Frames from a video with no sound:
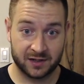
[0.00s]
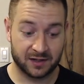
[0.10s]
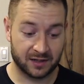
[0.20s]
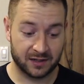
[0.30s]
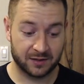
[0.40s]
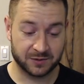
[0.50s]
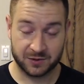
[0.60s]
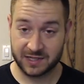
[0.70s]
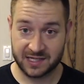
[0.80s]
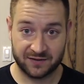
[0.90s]
It was
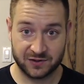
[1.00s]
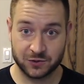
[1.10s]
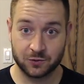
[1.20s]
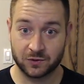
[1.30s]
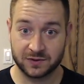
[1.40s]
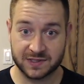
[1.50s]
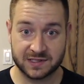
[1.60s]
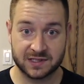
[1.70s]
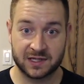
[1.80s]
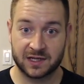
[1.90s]
great to have the tools.